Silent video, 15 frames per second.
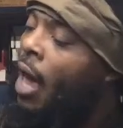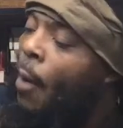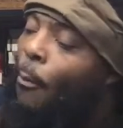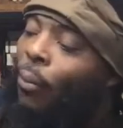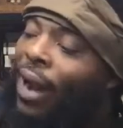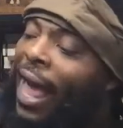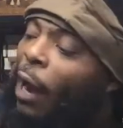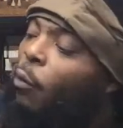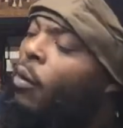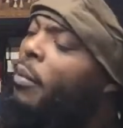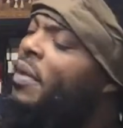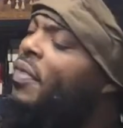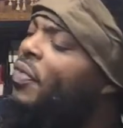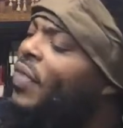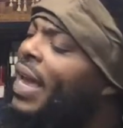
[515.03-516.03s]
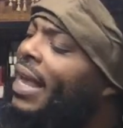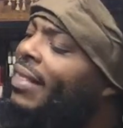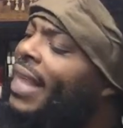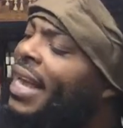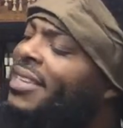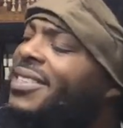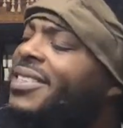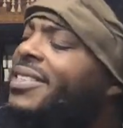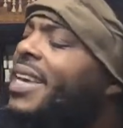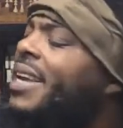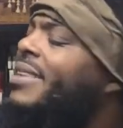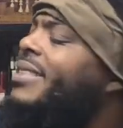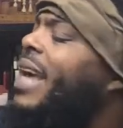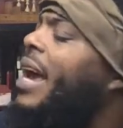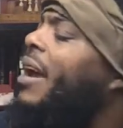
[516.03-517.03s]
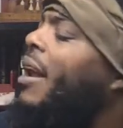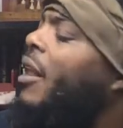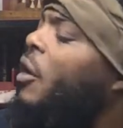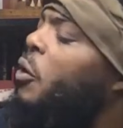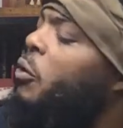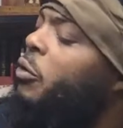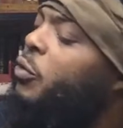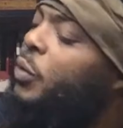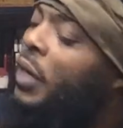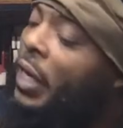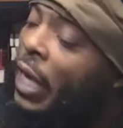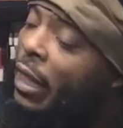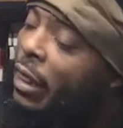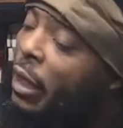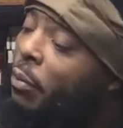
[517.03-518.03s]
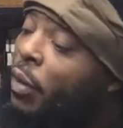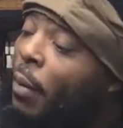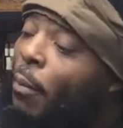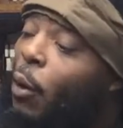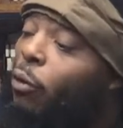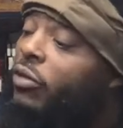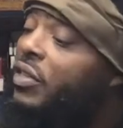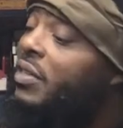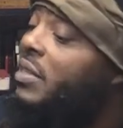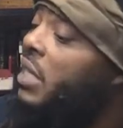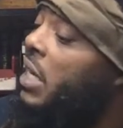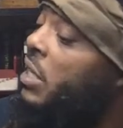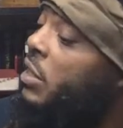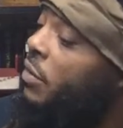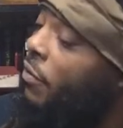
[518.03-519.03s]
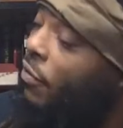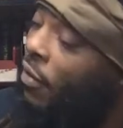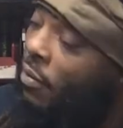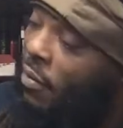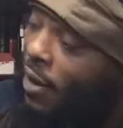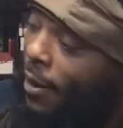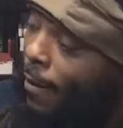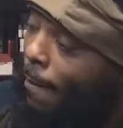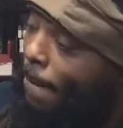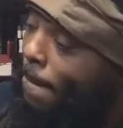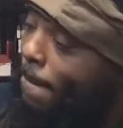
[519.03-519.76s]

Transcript: Black women think that skin tight clothes will get them the most attention from men.